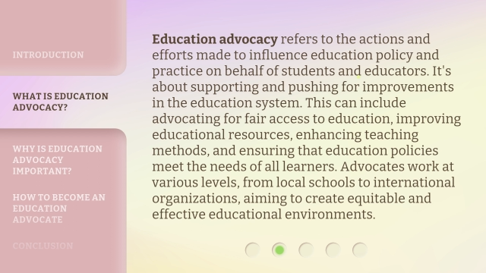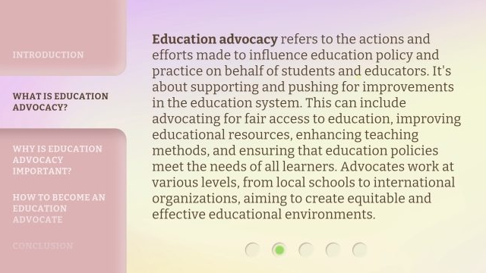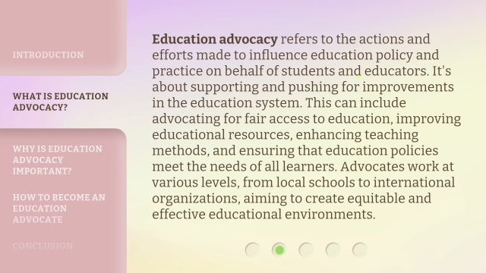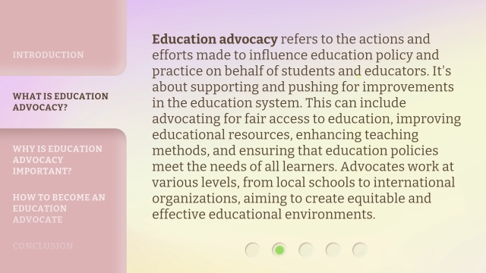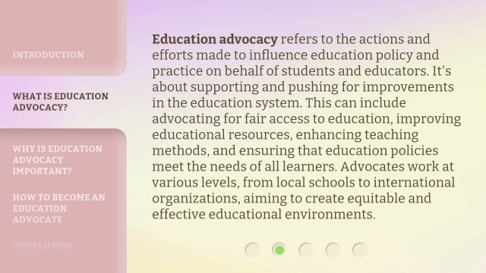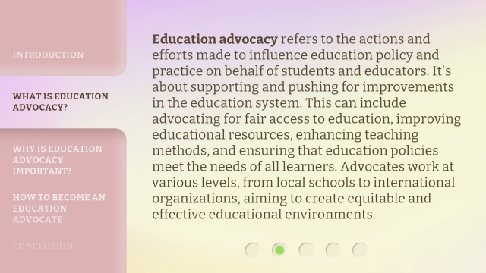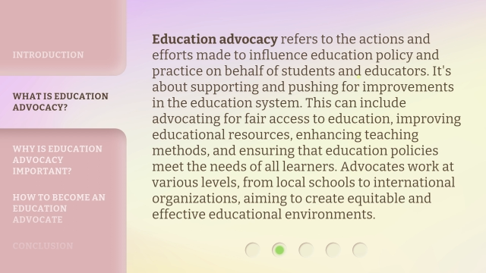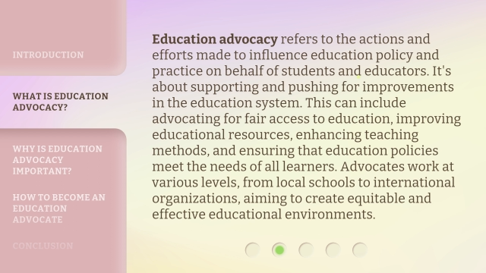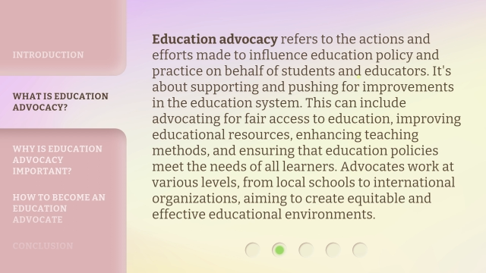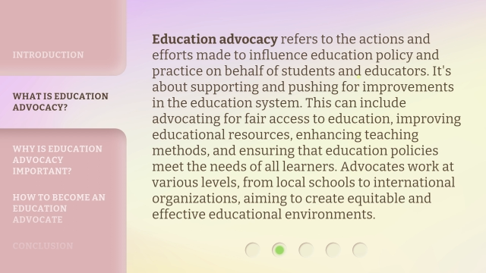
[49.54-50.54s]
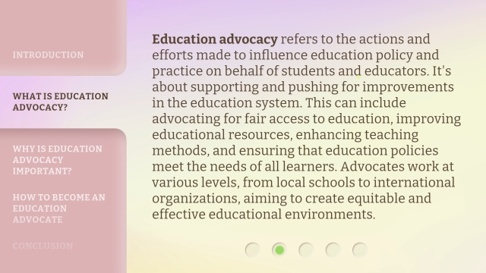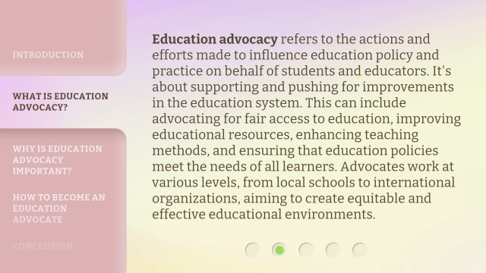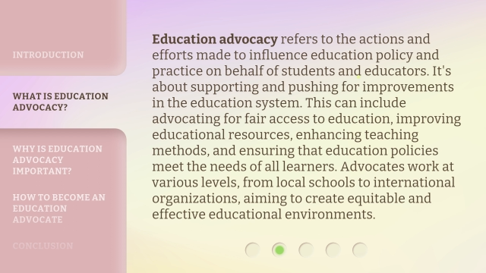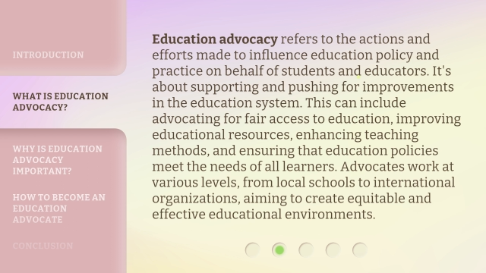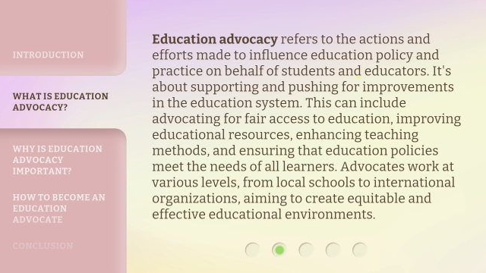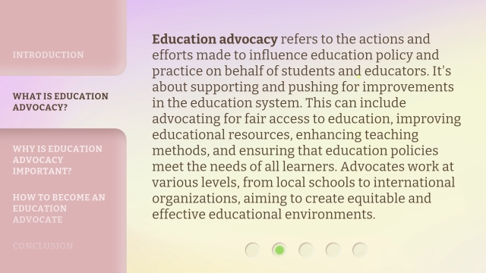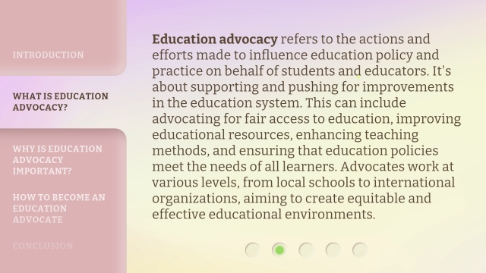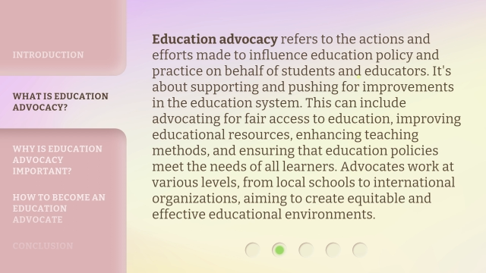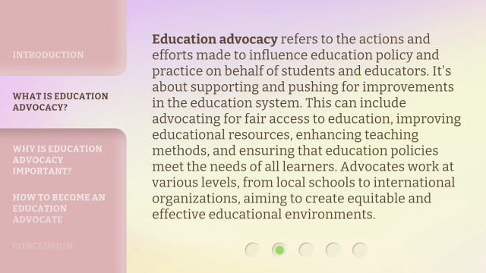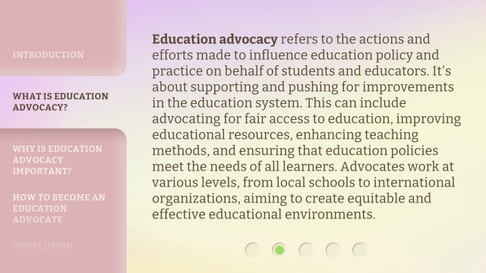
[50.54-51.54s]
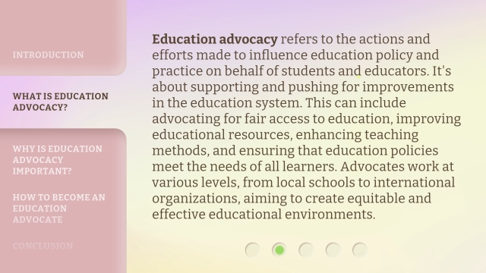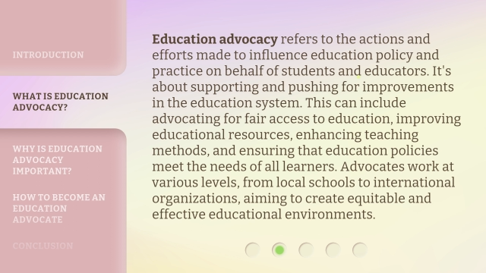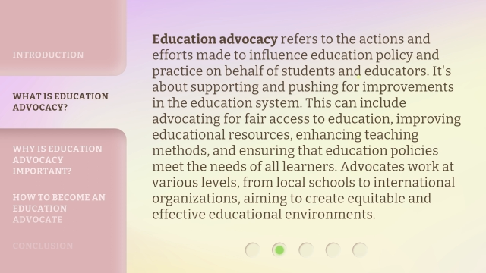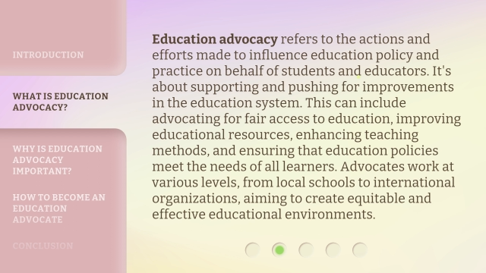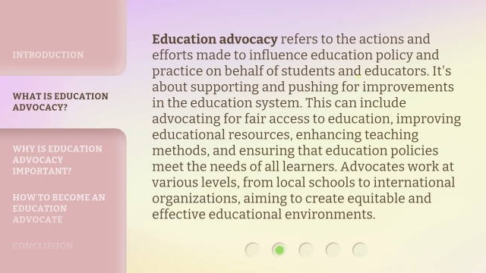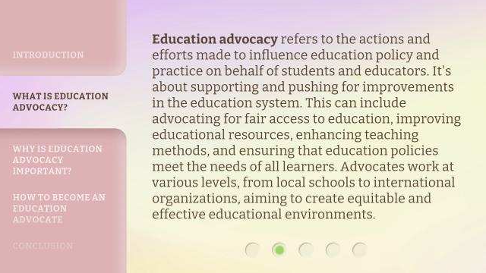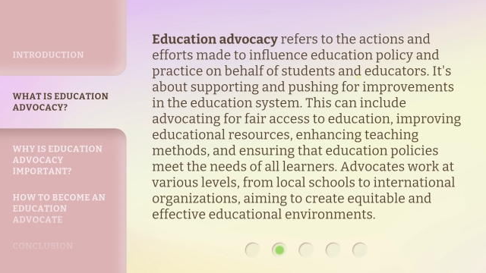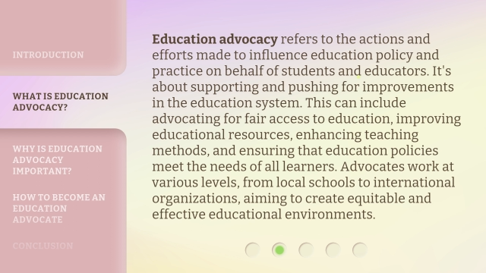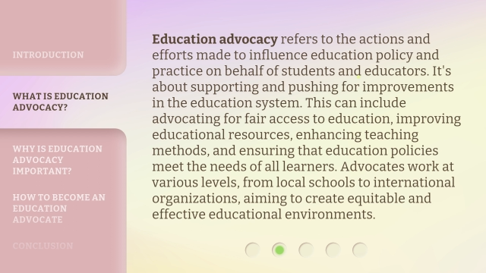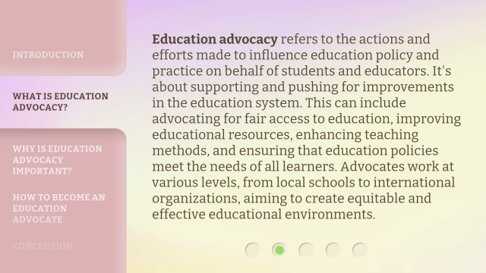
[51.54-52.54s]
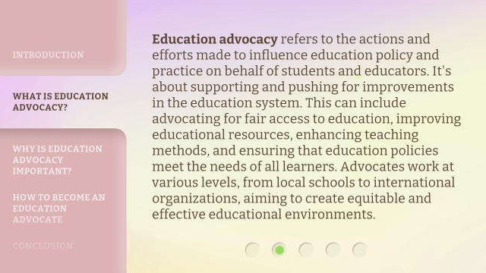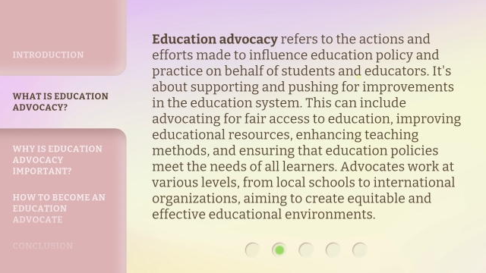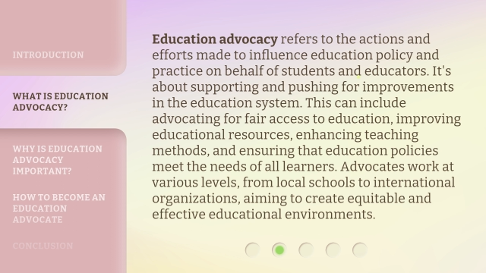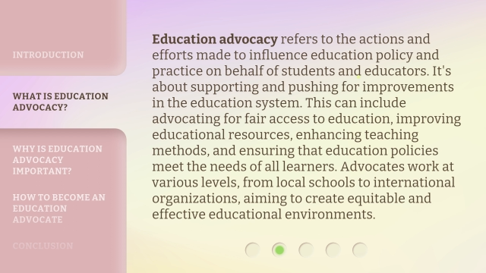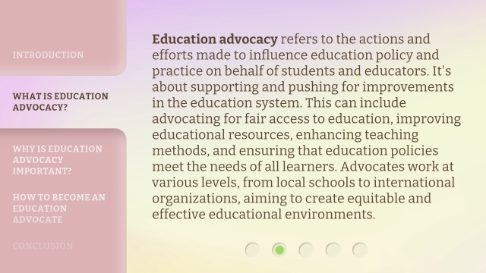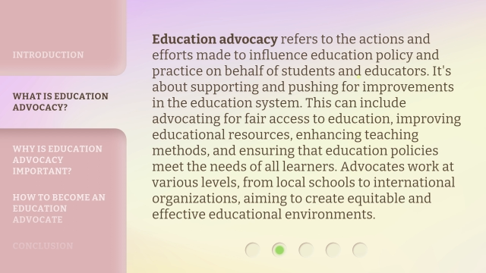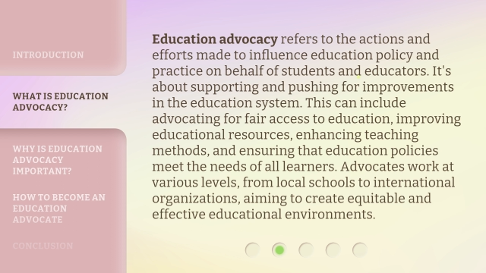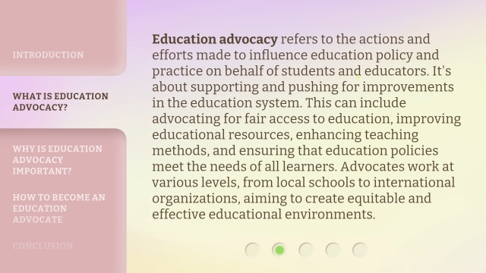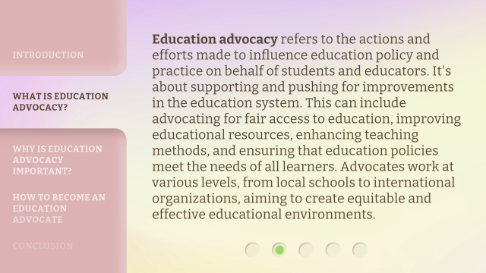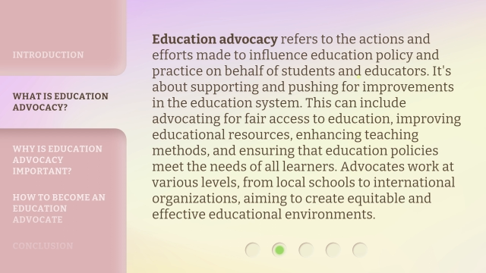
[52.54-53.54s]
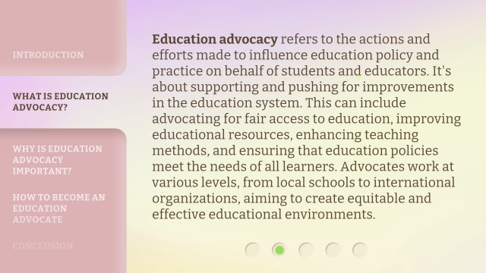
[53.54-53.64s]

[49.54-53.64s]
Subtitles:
(no speaker visible)